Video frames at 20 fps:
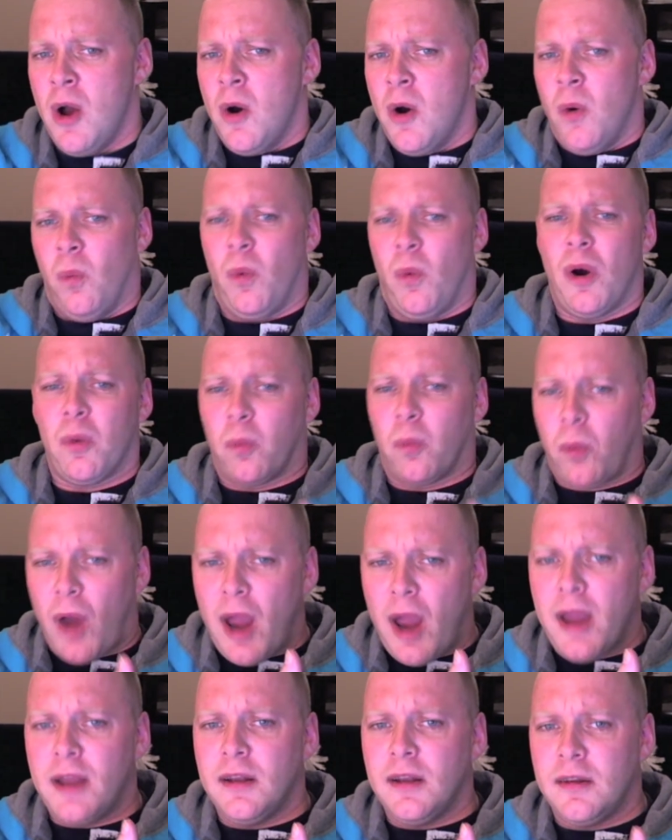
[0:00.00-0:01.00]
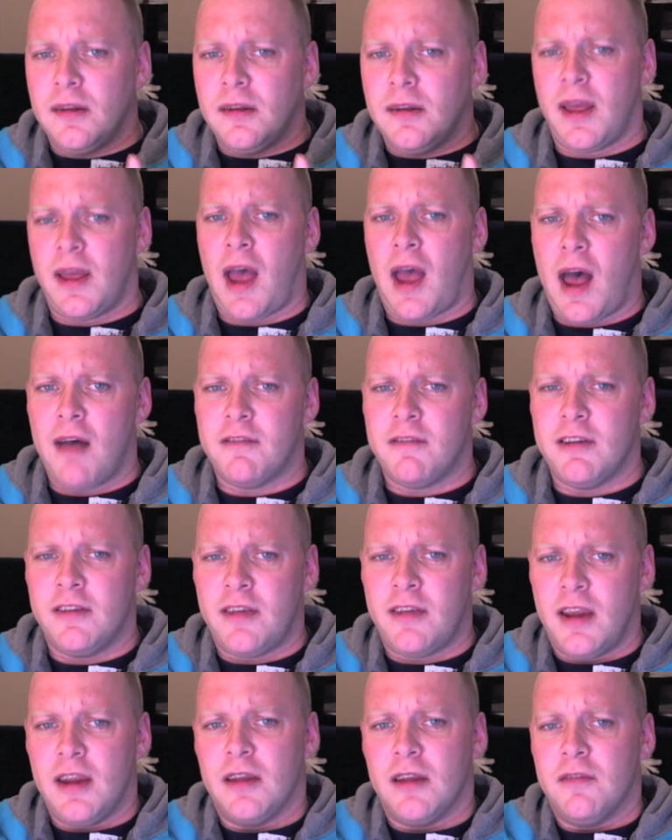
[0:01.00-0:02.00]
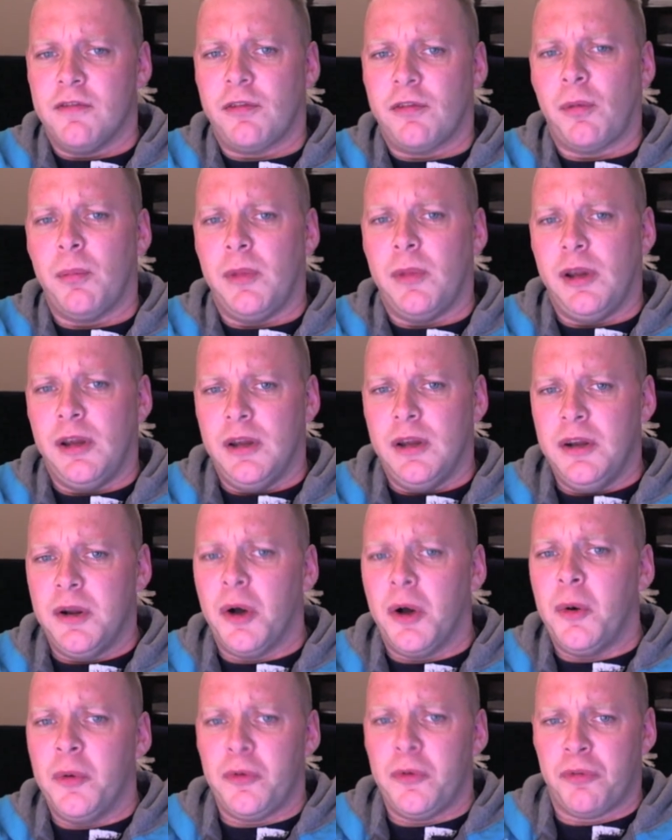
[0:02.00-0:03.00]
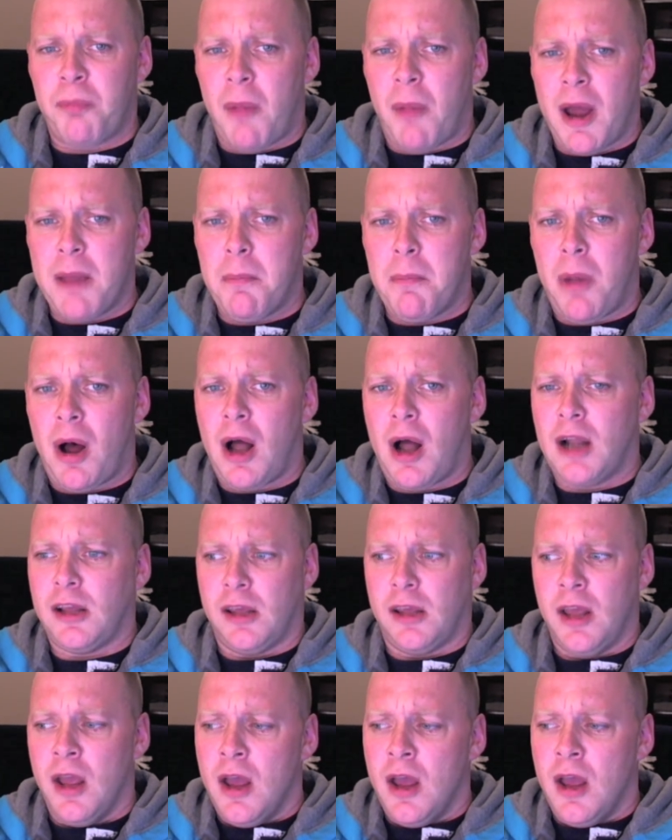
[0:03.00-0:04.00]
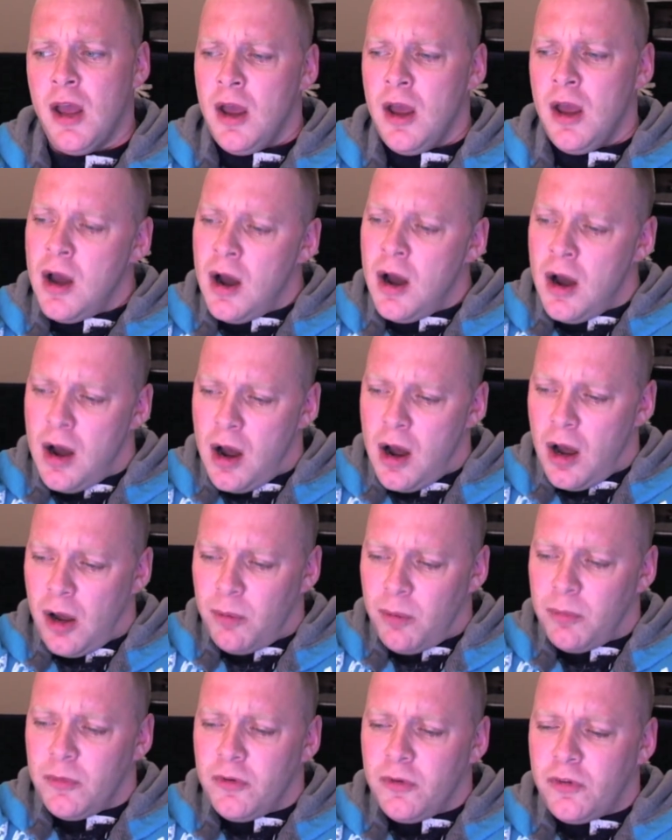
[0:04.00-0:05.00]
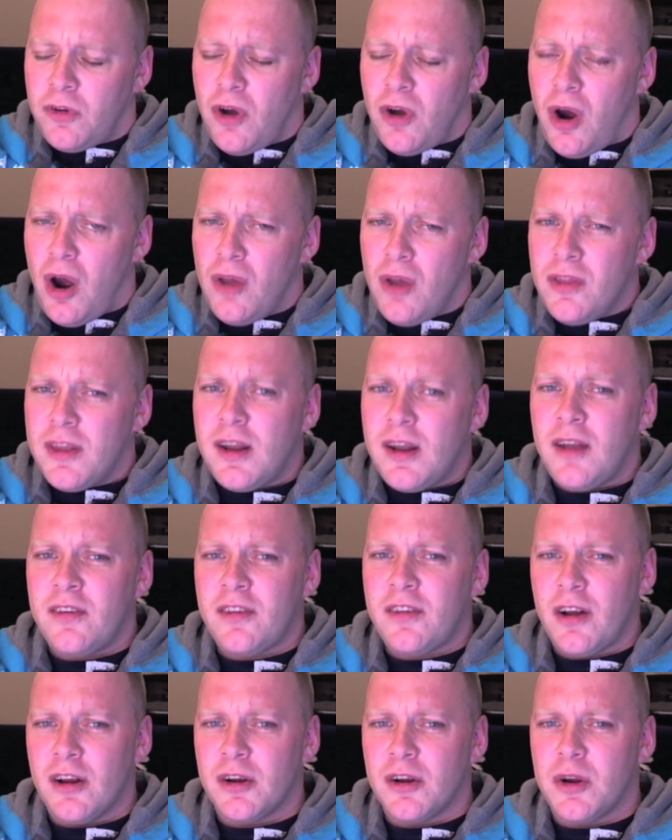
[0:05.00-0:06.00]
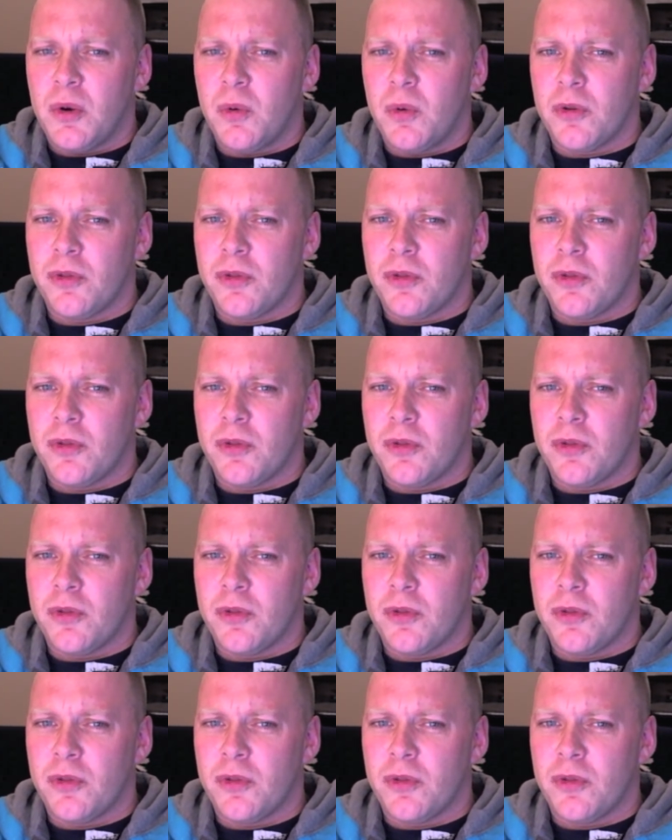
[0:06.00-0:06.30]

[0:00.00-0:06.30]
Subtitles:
What right do they have to take it from me? It was my body. So then I started going